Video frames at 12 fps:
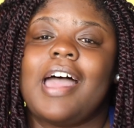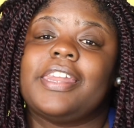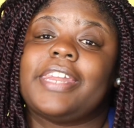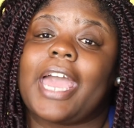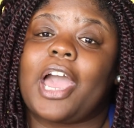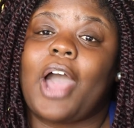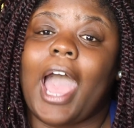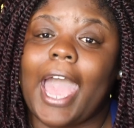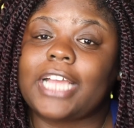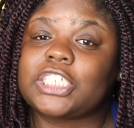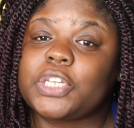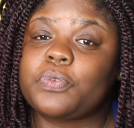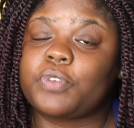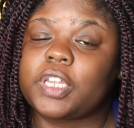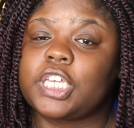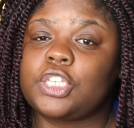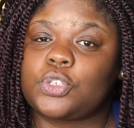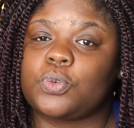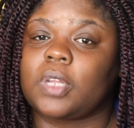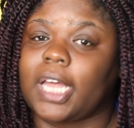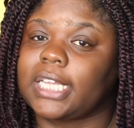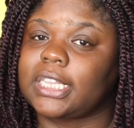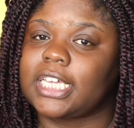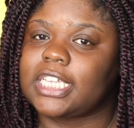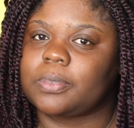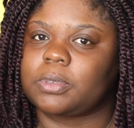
Now, I actually really do like this,